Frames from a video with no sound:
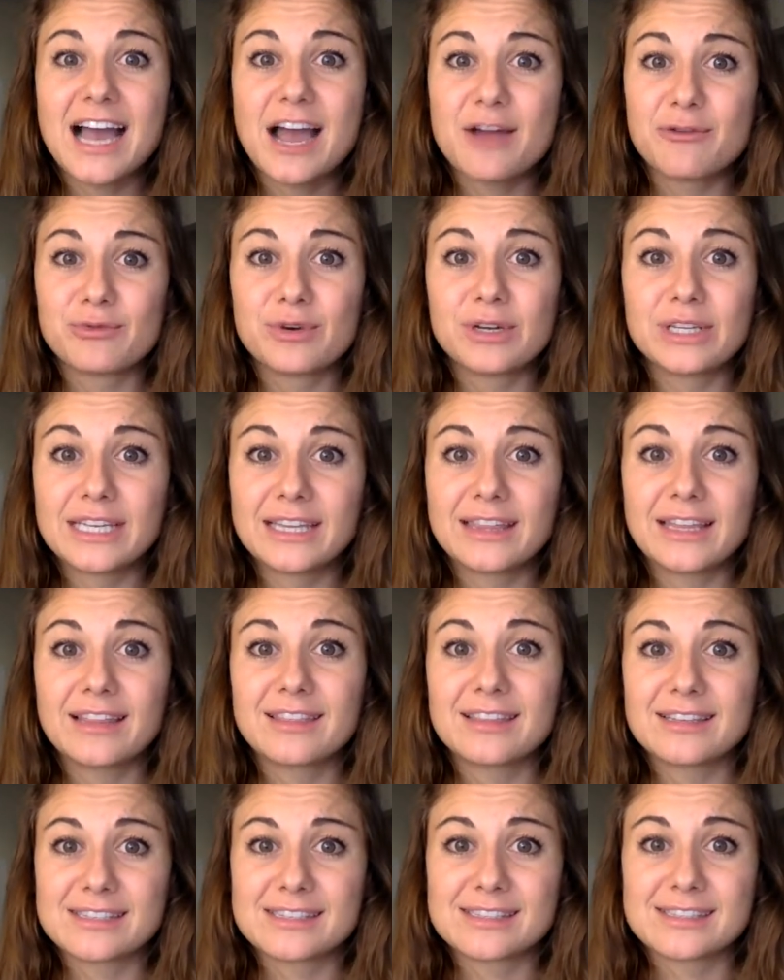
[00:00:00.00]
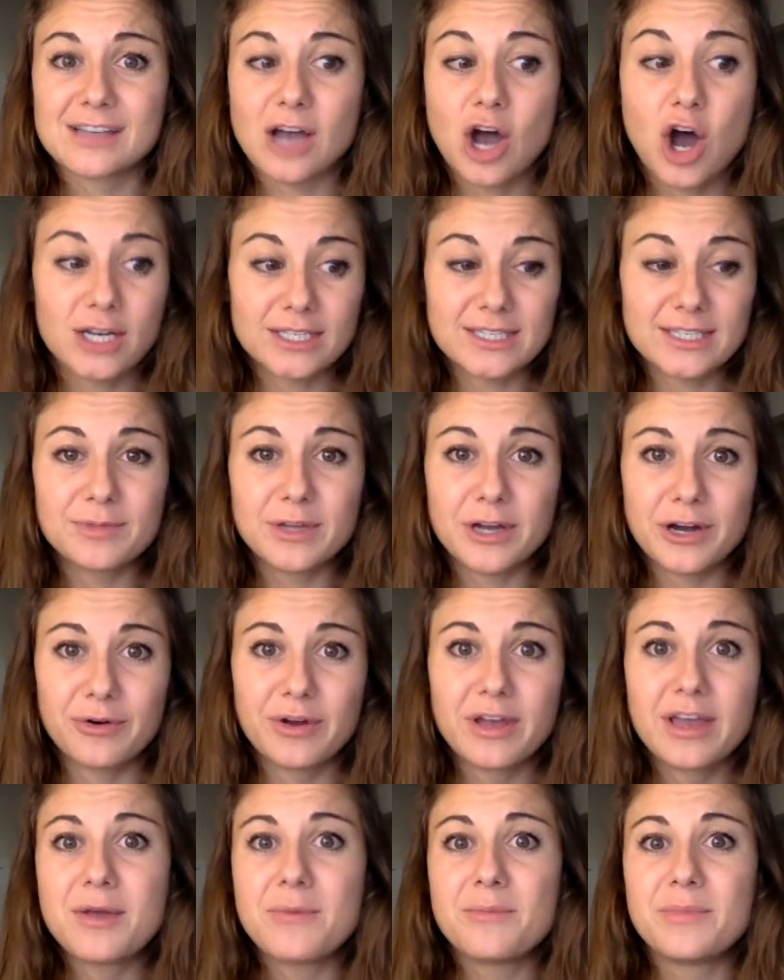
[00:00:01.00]
I really think this is awesome though,
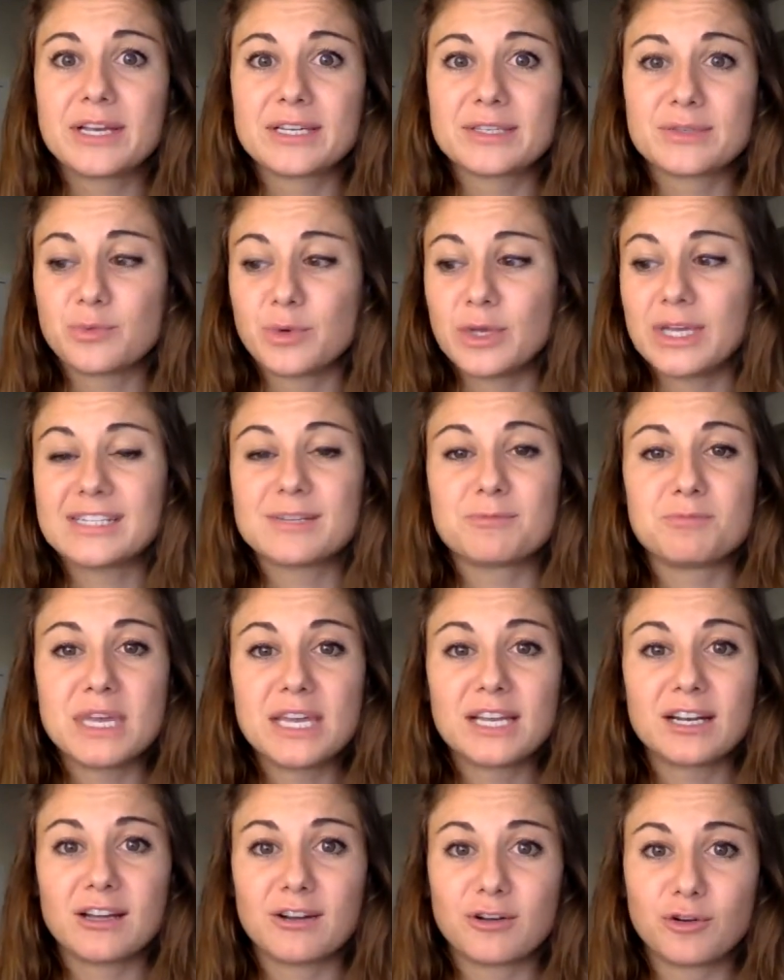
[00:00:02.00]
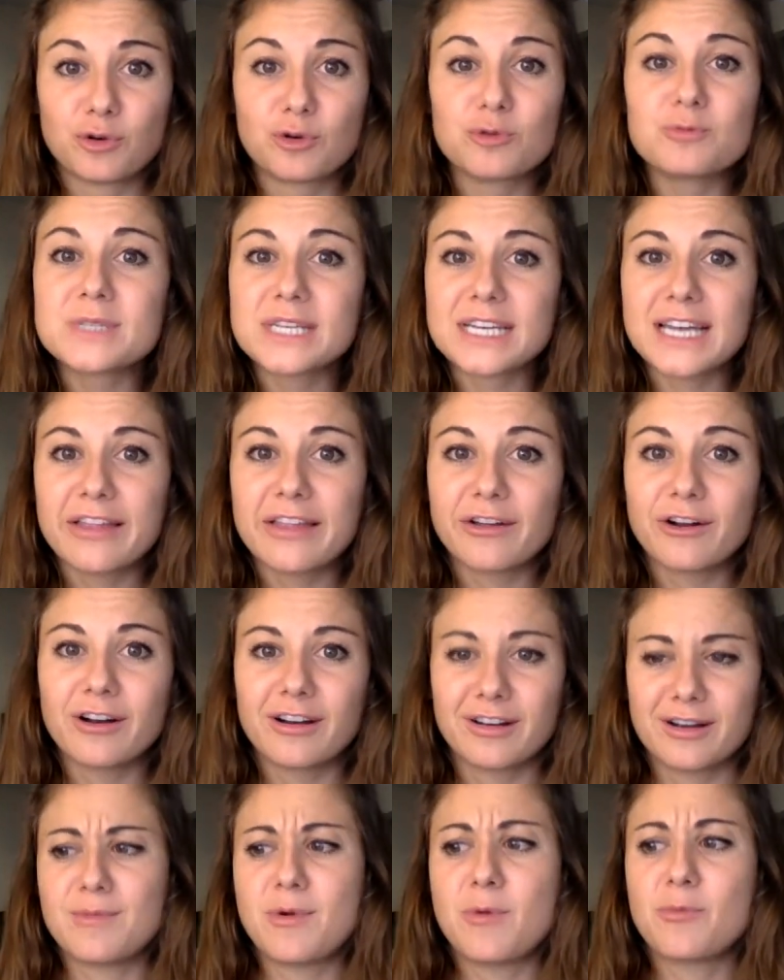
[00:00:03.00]
because we get to be in a group together and
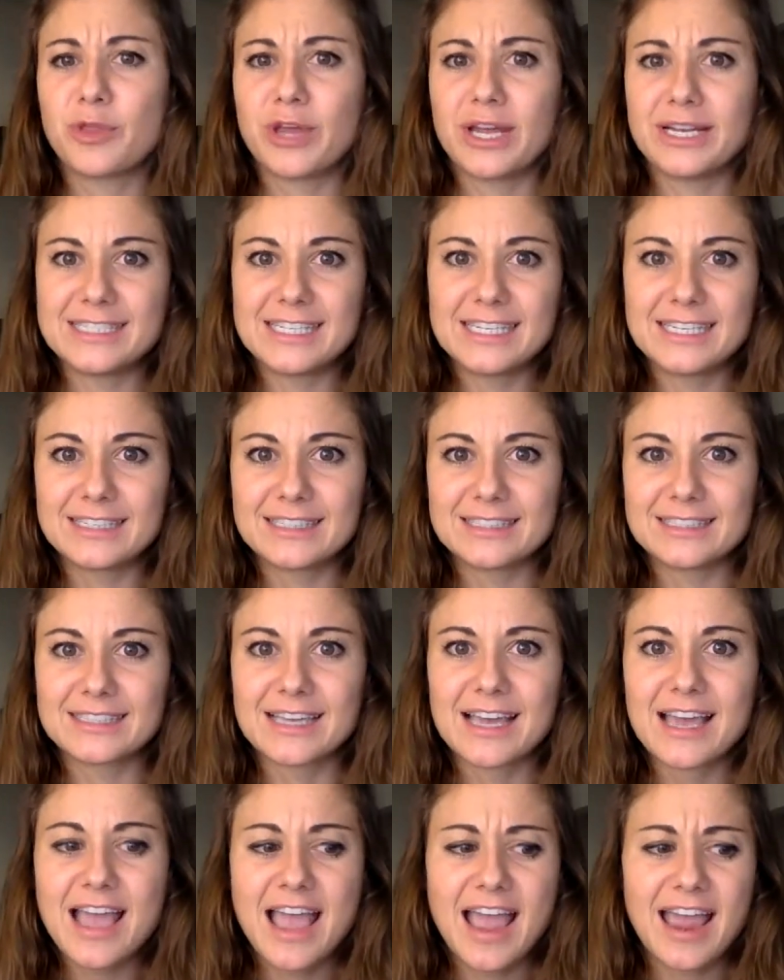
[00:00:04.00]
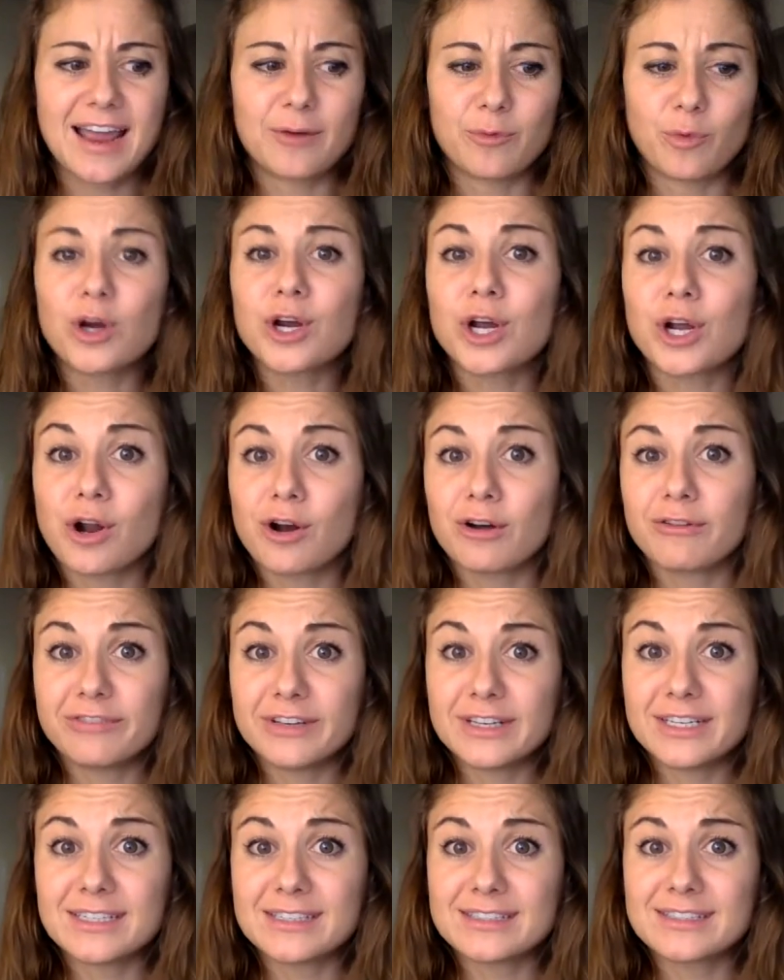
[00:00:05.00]
come up with ideas and work on our
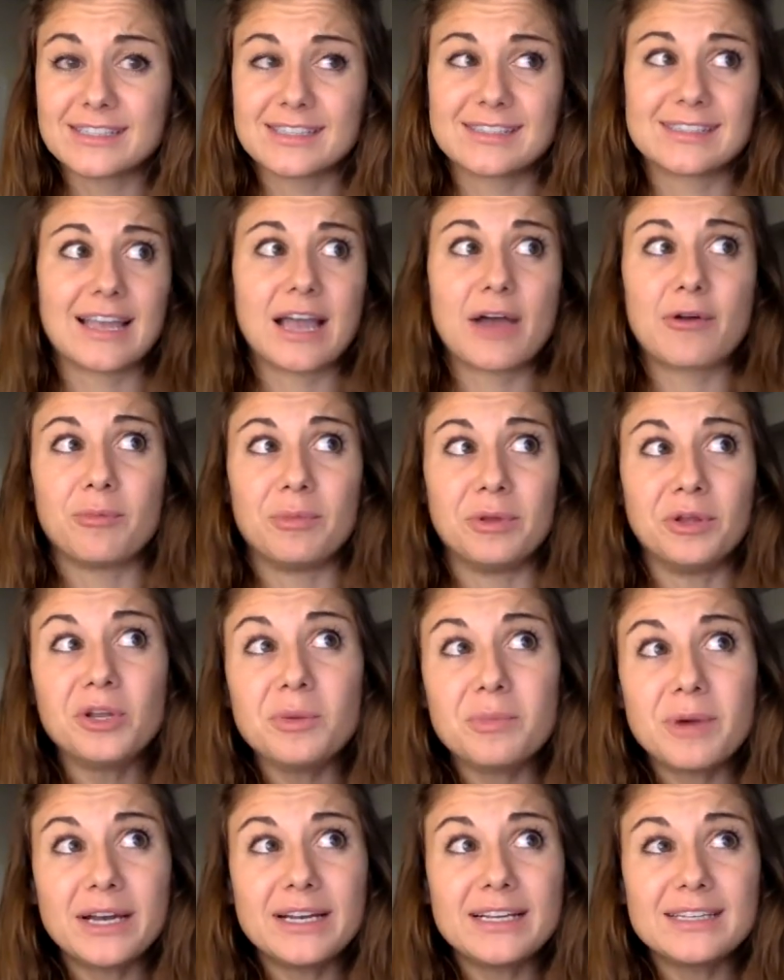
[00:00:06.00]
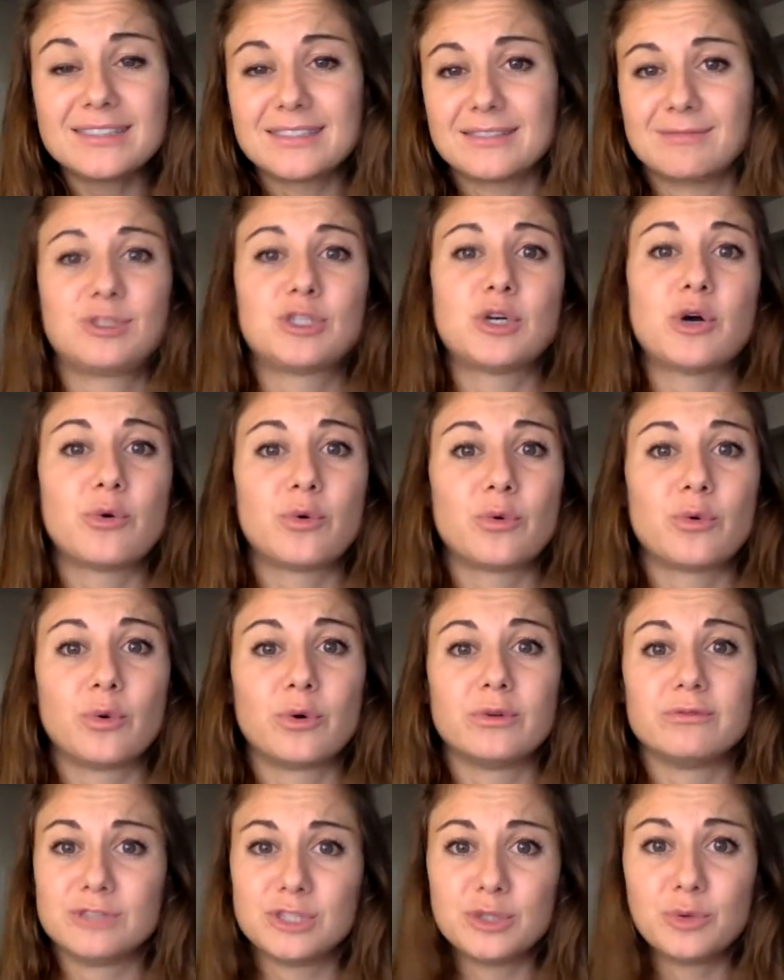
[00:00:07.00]
fitness as accountability buddies.
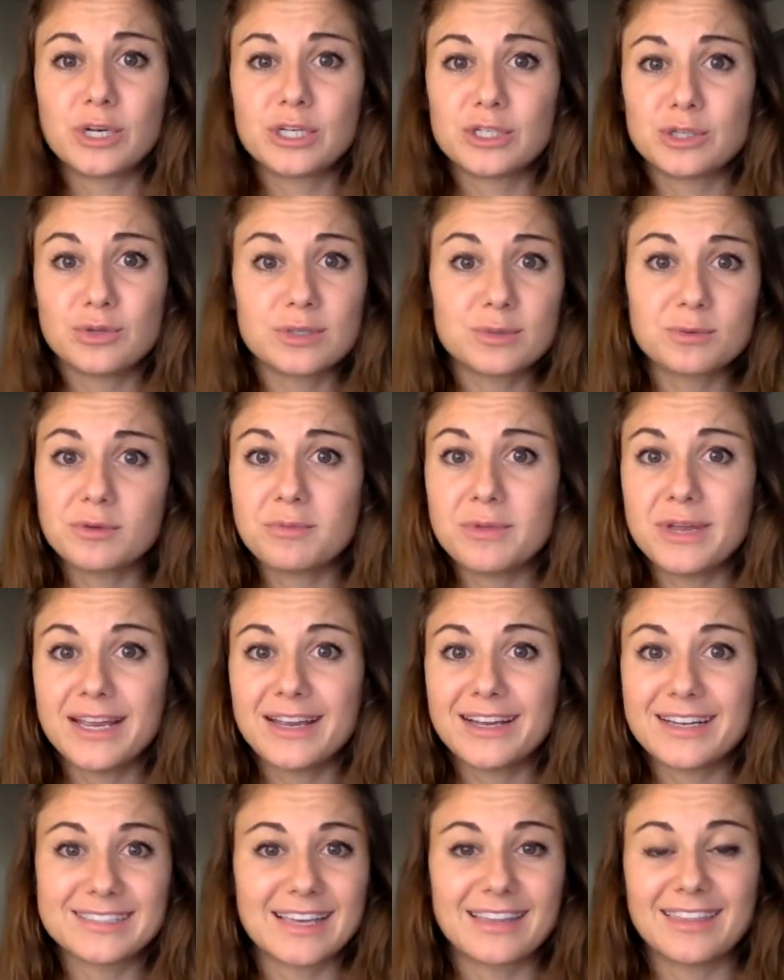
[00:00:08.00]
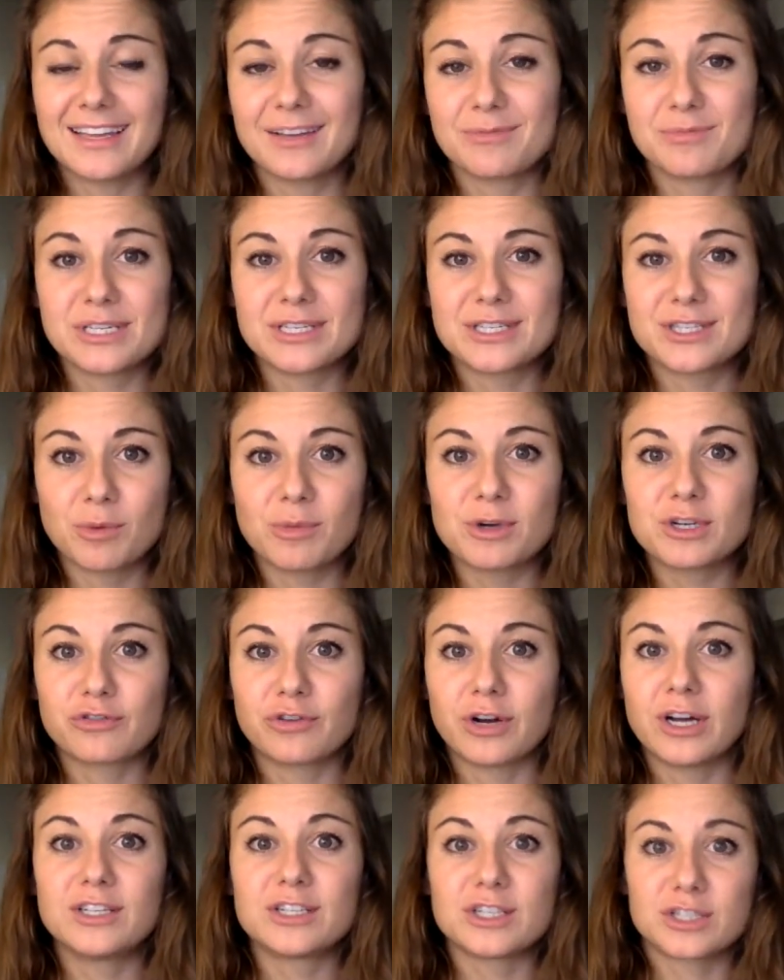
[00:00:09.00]
So do you want to do this with me? Because I think it'd be so much
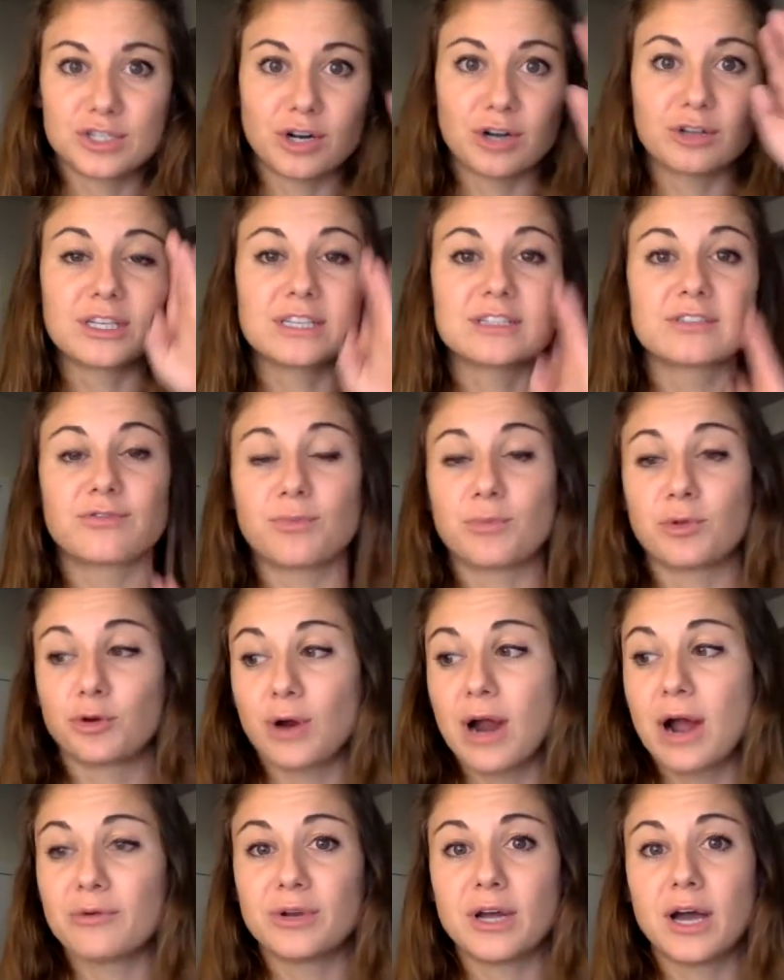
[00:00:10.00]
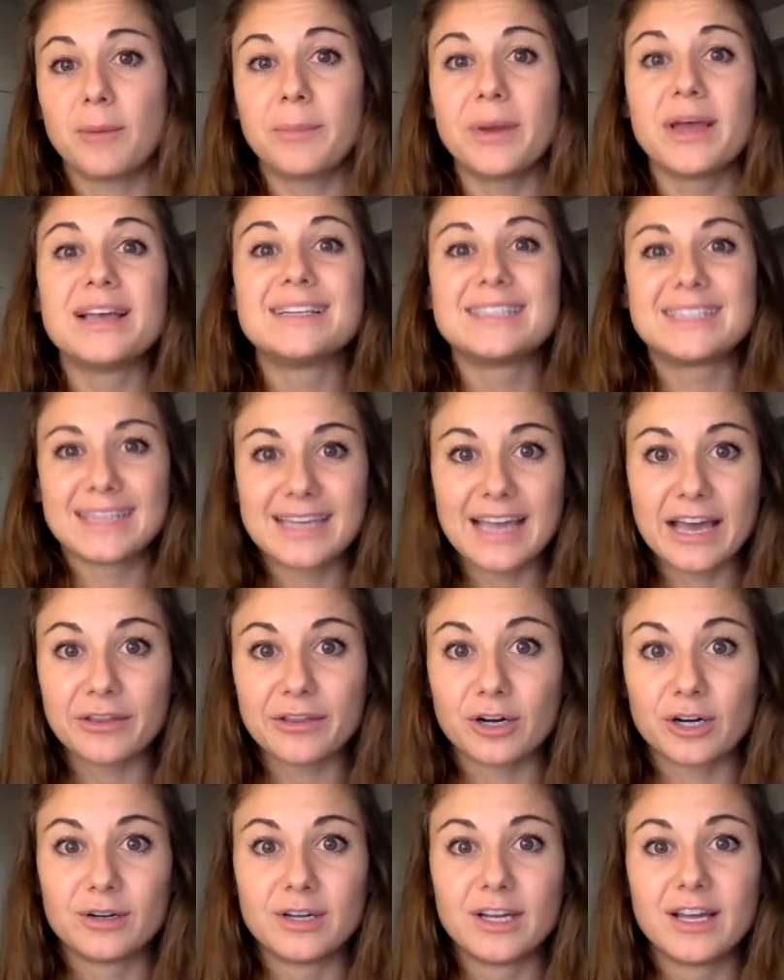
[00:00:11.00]
fun to start this from the ground up together.